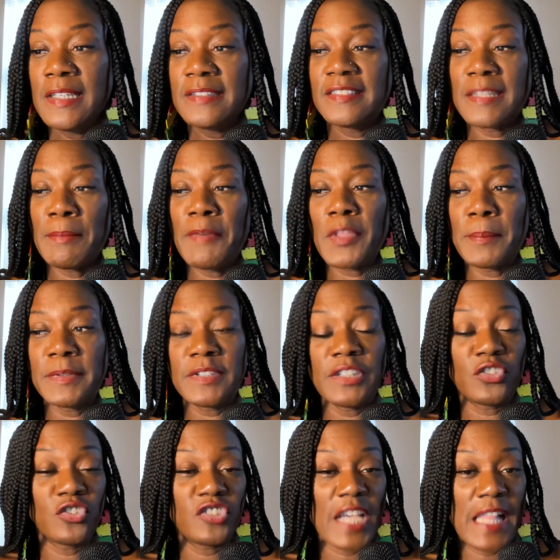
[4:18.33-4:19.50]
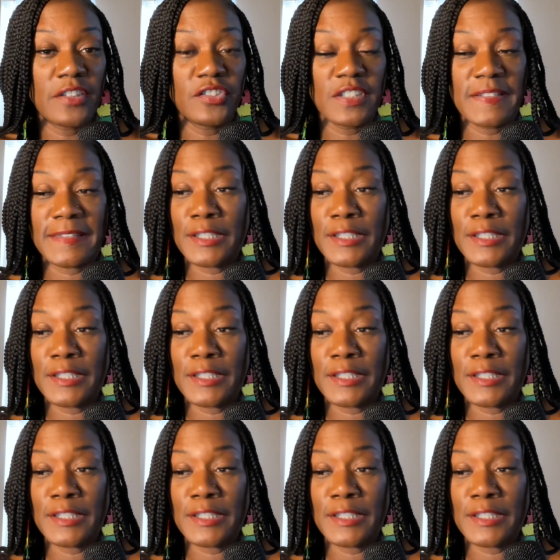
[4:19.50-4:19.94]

Some of the potential challenges